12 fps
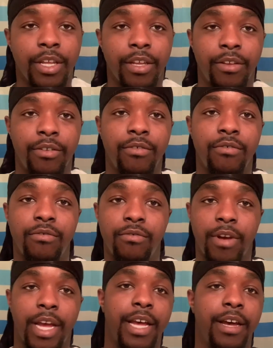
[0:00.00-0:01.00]
you
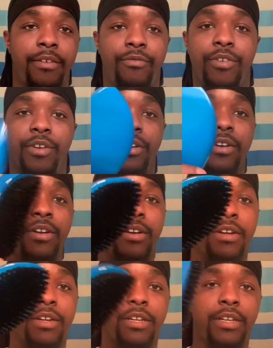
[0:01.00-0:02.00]
have your
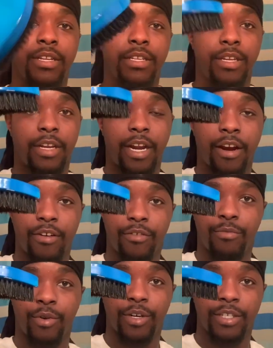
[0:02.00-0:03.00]
curved
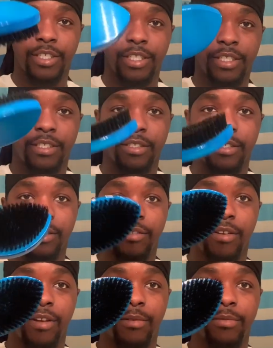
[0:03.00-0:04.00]
brushes, you
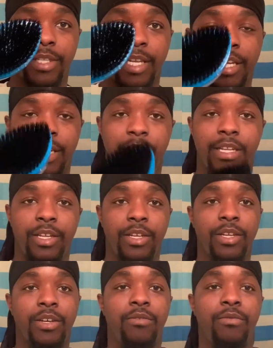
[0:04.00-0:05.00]
know what I'm saying,
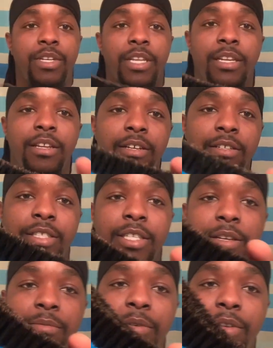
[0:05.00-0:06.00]
with the little
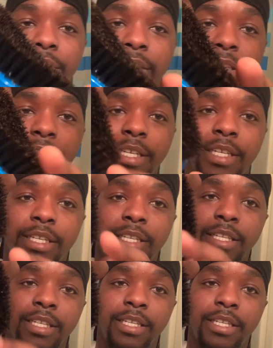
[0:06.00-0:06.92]
tip on the end.